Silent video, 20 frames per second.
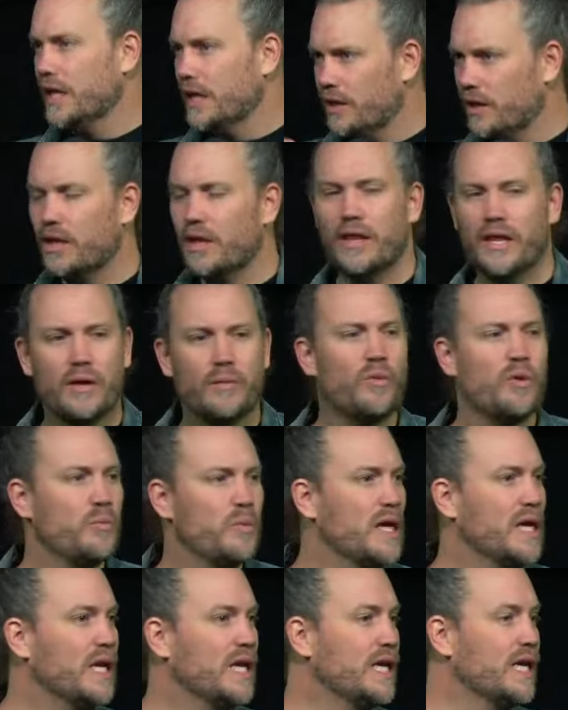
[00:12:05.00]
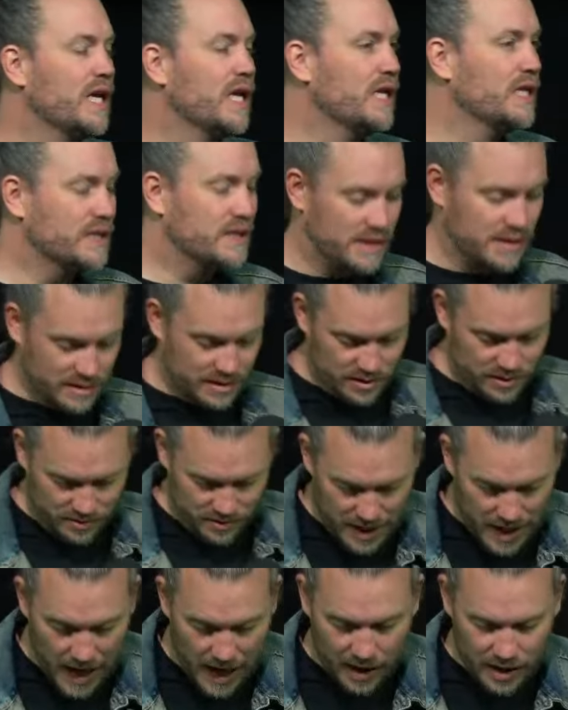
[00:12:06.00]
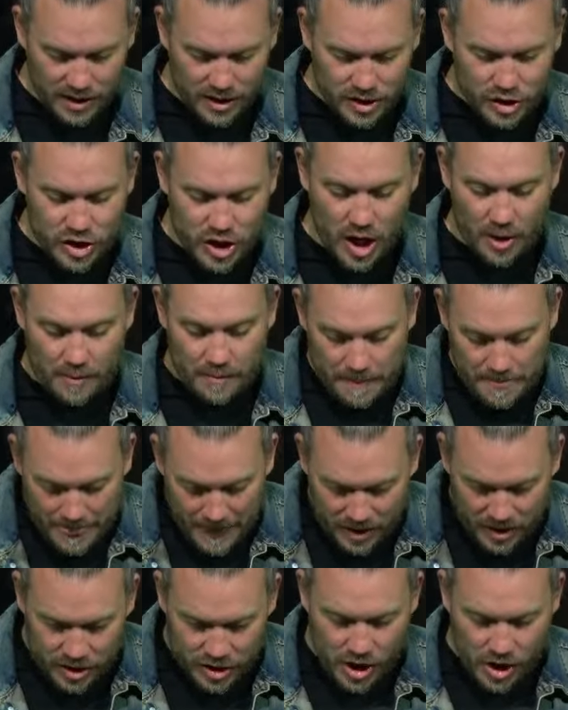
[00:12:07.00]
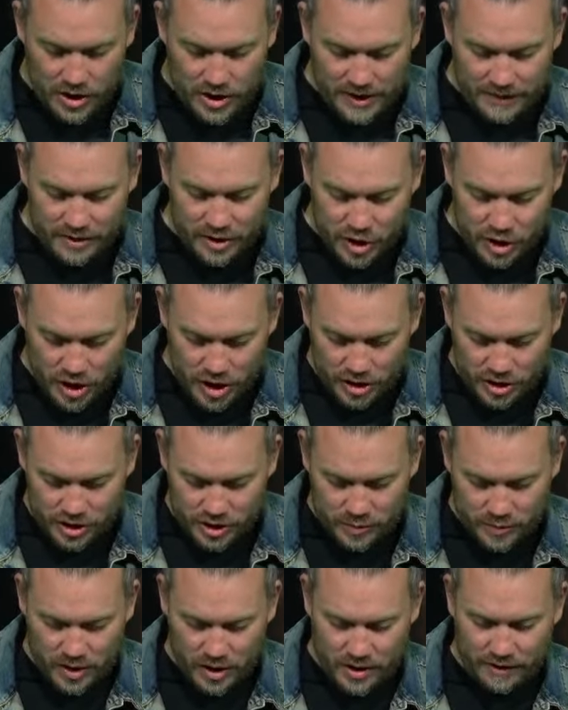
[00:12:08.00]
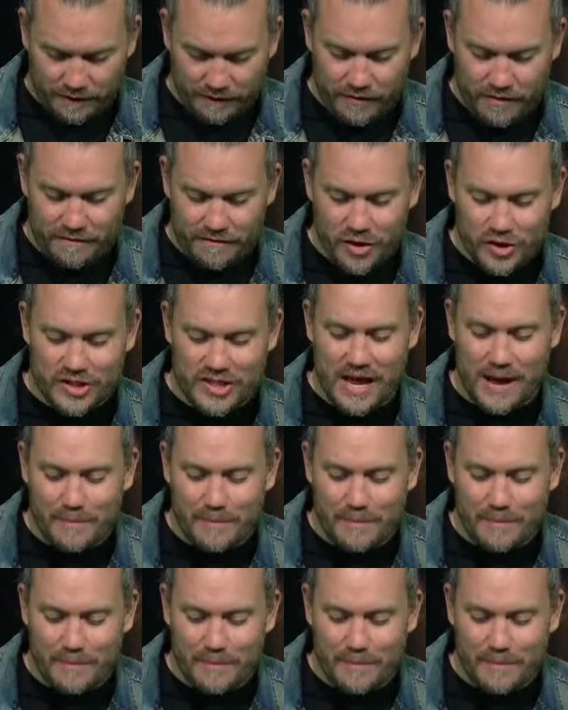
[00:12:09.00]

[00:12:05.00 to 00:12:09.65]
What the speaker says: Then we're being legalistic. Okay, so don't leave the church because we've got different views.